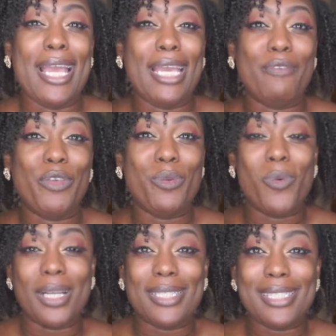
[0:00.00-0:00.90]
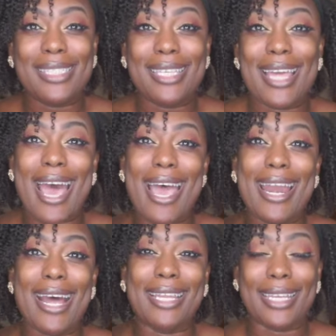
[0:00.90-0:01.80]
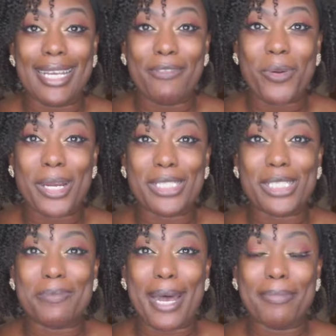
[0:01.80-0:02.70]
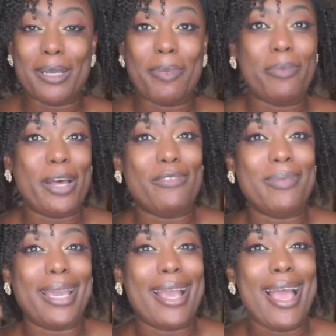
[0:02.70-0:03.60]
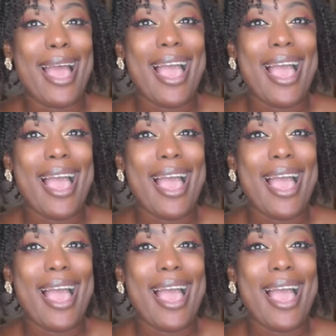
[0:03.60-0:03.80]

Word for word: If you want to see that, a link for it just popped up above me.